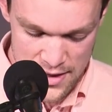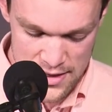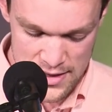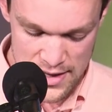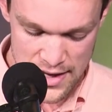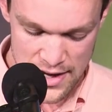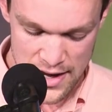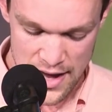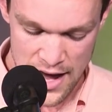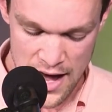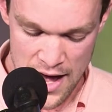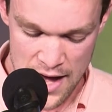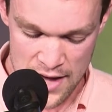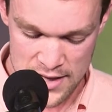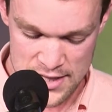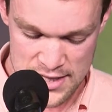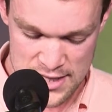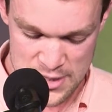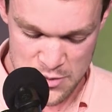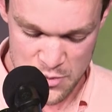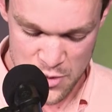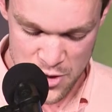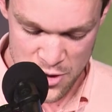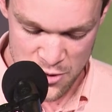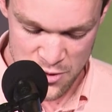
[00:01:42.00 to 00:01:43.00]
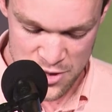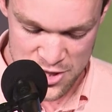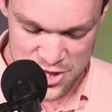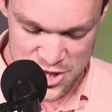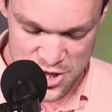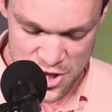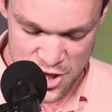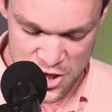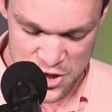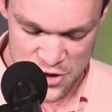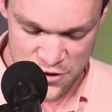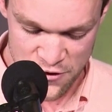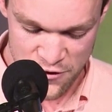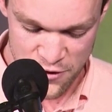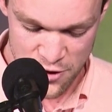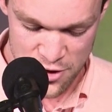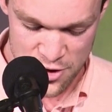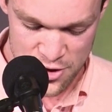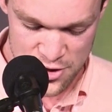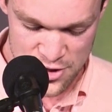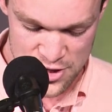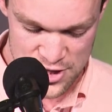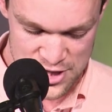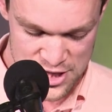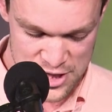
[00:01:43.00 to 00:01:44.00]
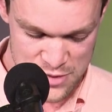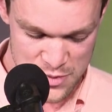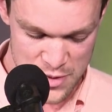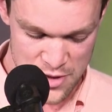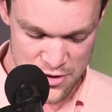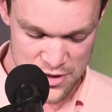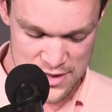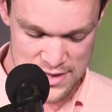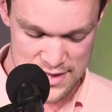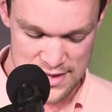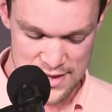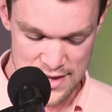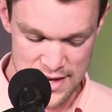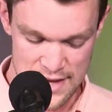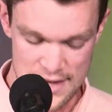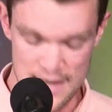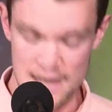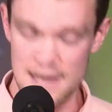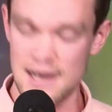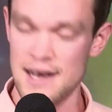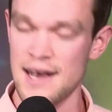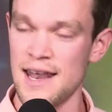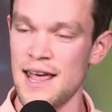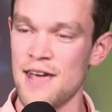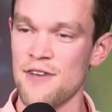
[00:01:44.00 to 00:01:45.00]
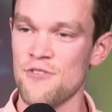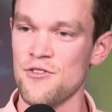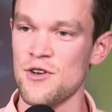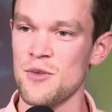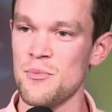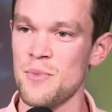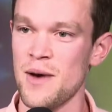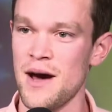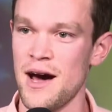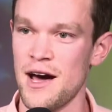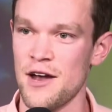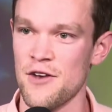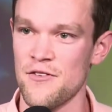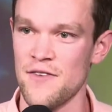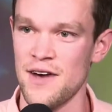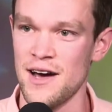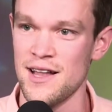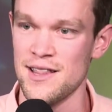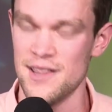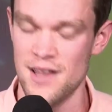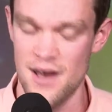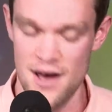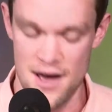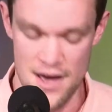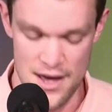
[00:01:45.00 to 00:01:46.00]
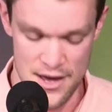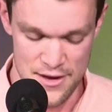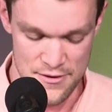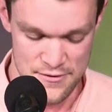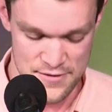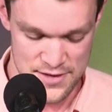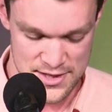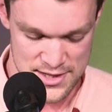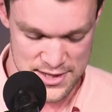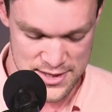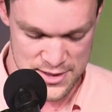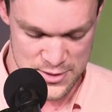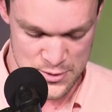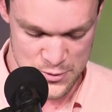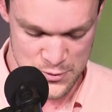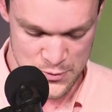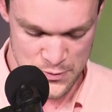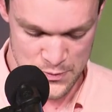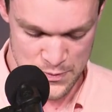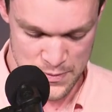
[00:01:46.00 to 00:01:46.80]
let us, Burwood Church, follow the Spirit's leading in every part of our lives.